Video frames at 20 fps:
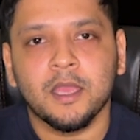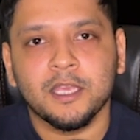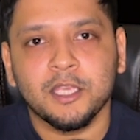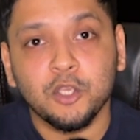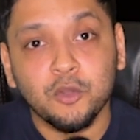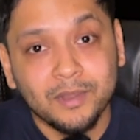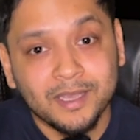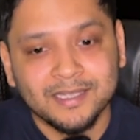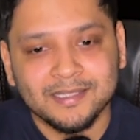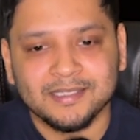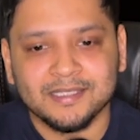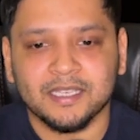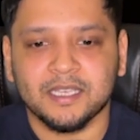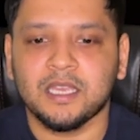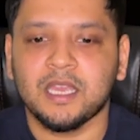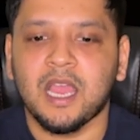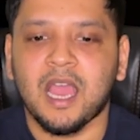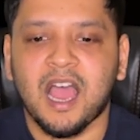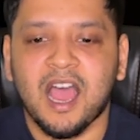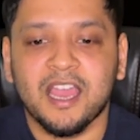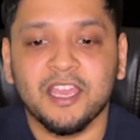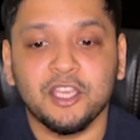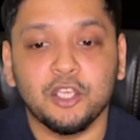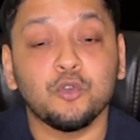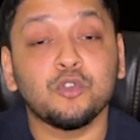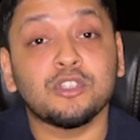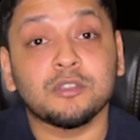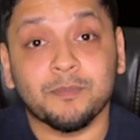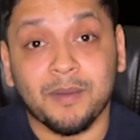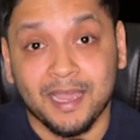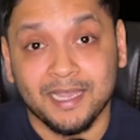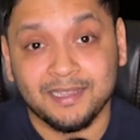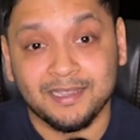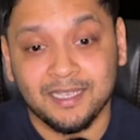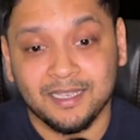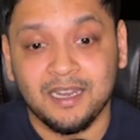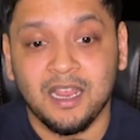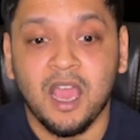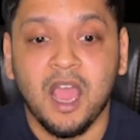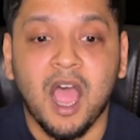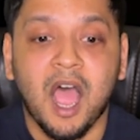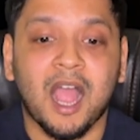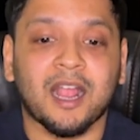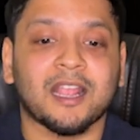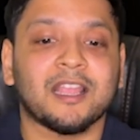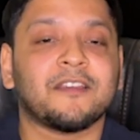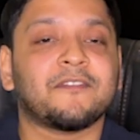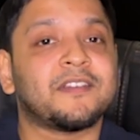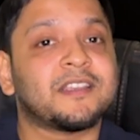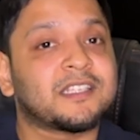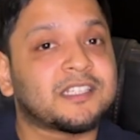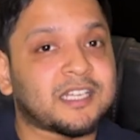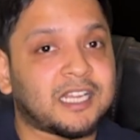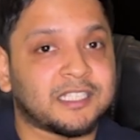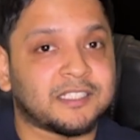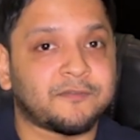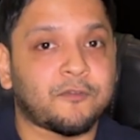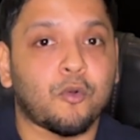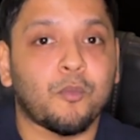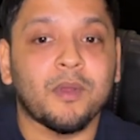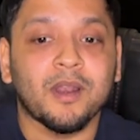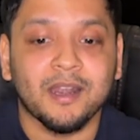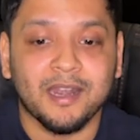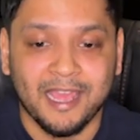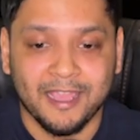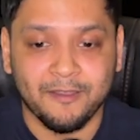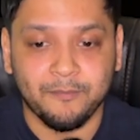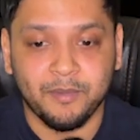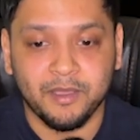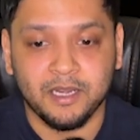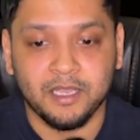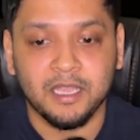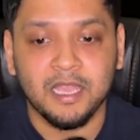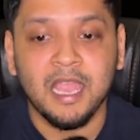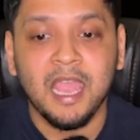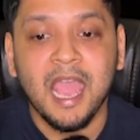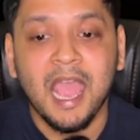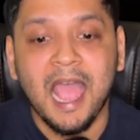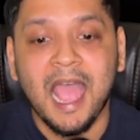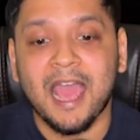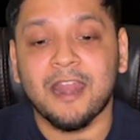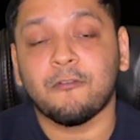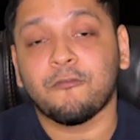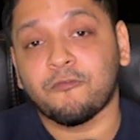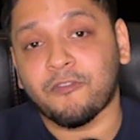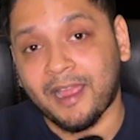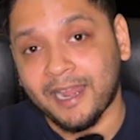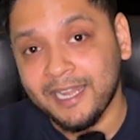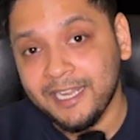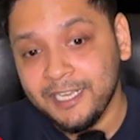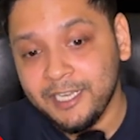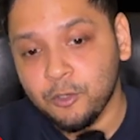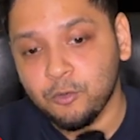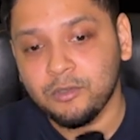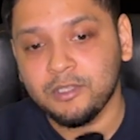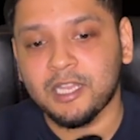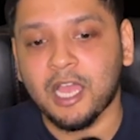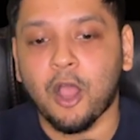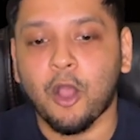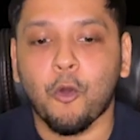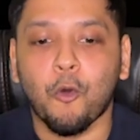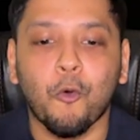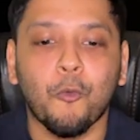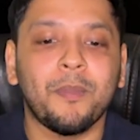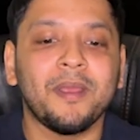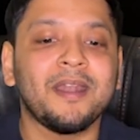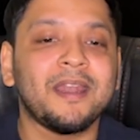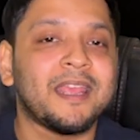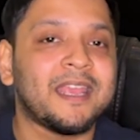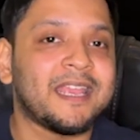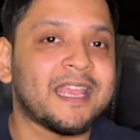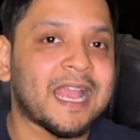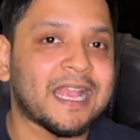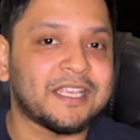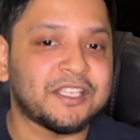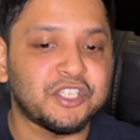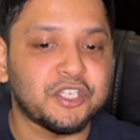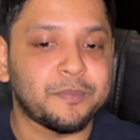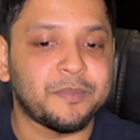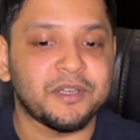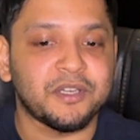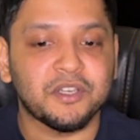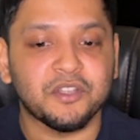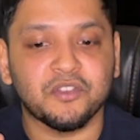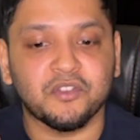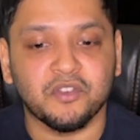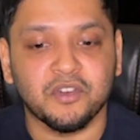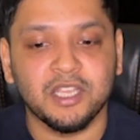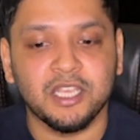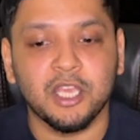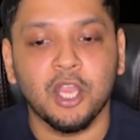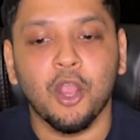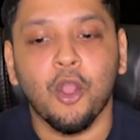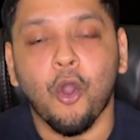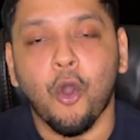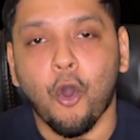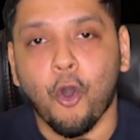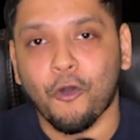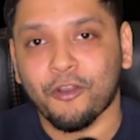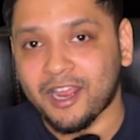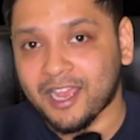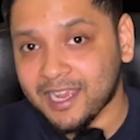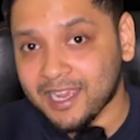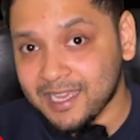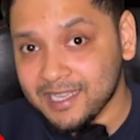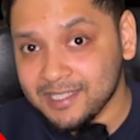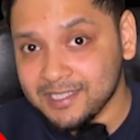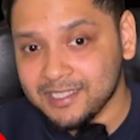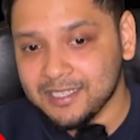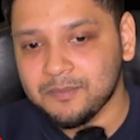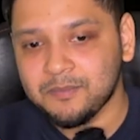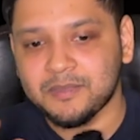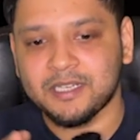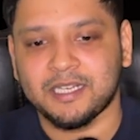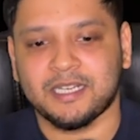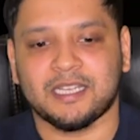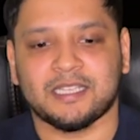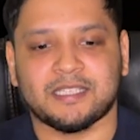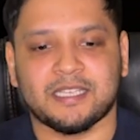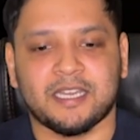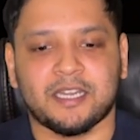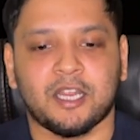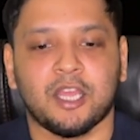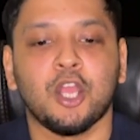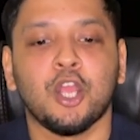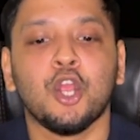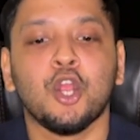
You can say, I used Python, Hugging Face Transformer Library, and fine-tuned the OpenAI's GPT-3 on a custom dataset